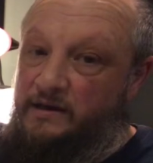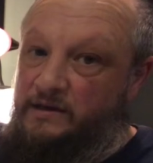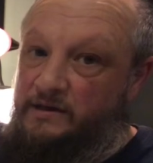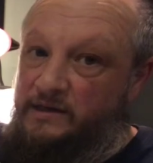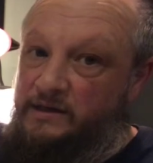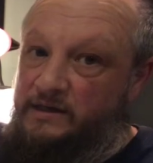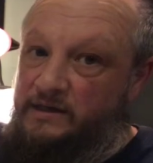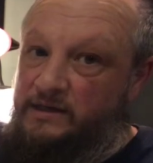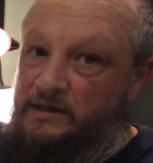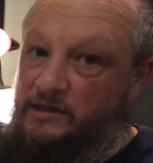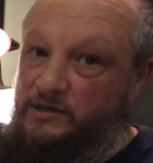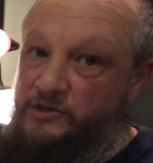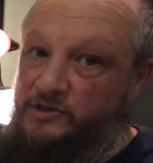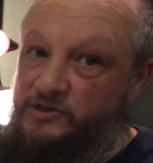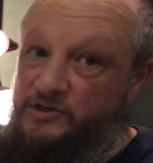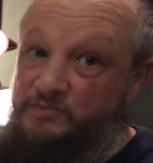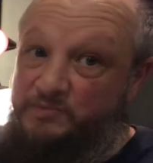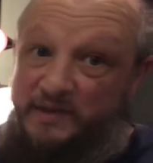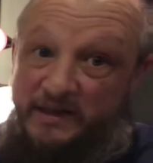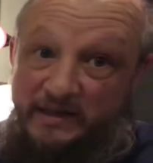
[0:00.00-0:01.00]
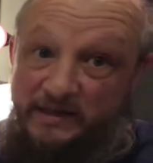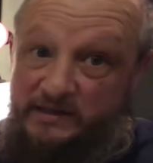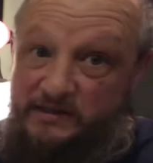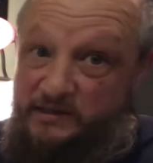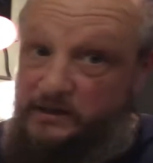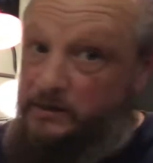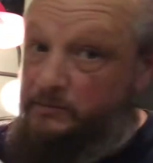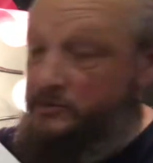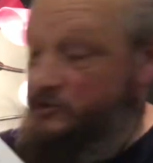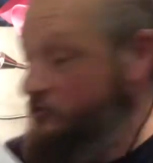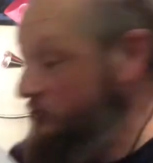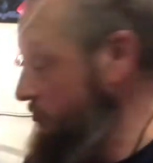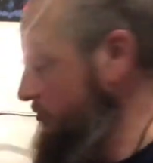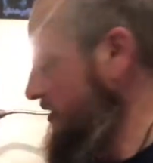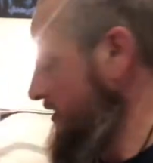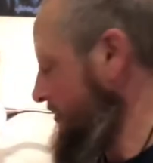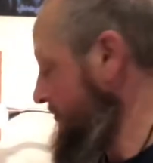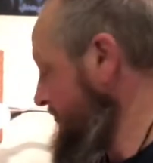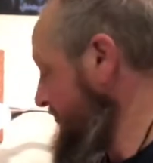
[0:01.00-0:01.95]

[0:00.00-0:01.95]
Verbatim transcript: to each space, I'm assuming.